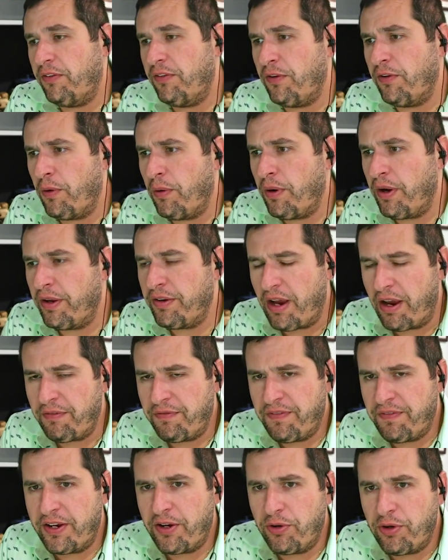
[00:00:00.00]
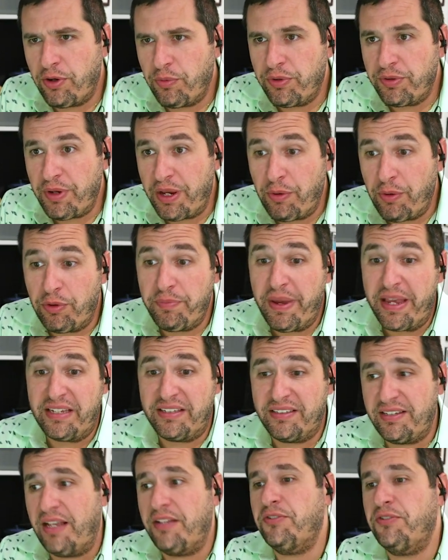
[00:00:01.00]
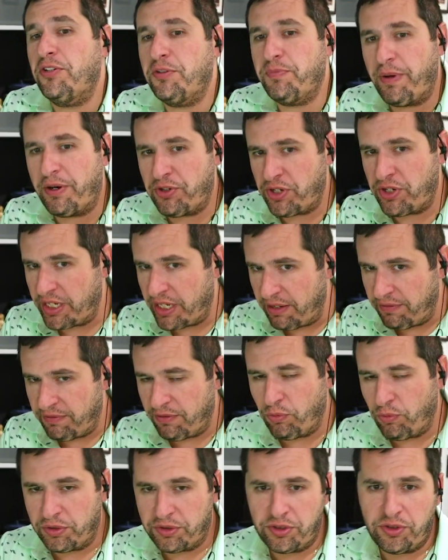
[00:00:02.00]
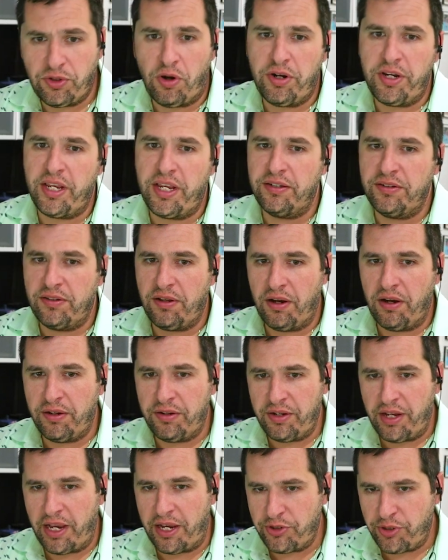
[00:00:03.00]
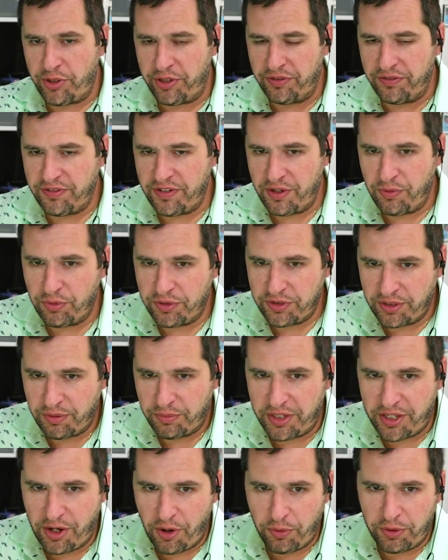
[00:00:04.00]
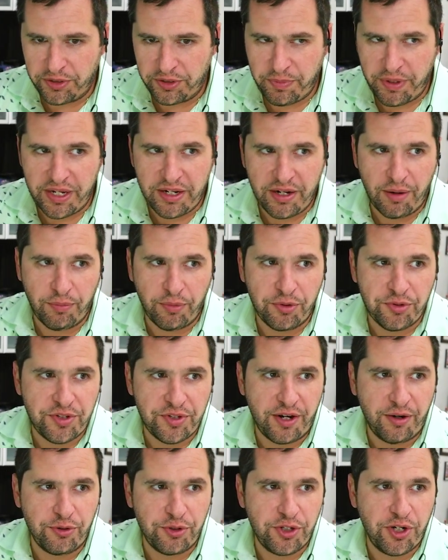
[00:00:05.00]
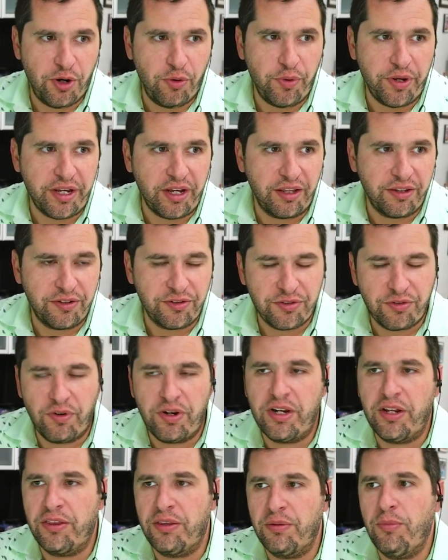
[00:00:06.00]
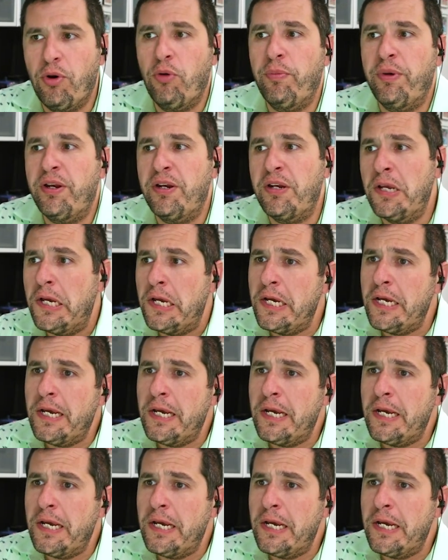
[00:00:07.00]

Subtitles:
So I figured it would make sense, especially given what Saudi has done, as you can see with some of the OSP numbers that are showing on the screen at the moment.